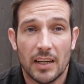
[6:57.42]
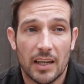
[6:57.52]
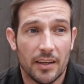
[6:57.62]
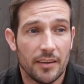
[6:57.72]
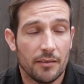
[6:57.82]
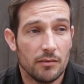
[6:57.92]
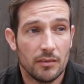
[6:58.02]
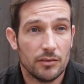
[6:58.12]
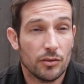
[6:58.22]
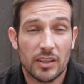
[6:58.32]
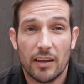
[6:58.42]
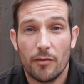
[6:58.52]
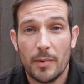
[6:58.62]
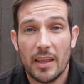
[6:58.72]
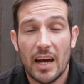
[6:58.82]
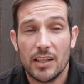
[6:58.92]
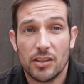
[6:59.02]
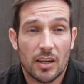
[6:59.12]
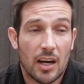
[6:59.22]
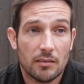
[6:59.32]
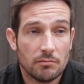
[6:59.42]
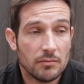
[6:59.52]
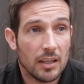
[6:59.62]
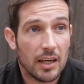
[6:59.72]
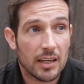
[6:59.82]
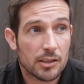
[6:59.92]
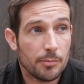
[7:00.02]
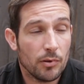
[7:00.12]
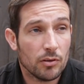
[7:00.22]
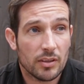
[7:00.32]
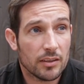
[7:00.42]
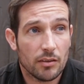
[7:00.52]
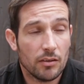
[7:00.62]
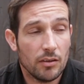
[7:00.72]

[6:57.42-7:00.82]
And does it give me the edge? I suppose, I don't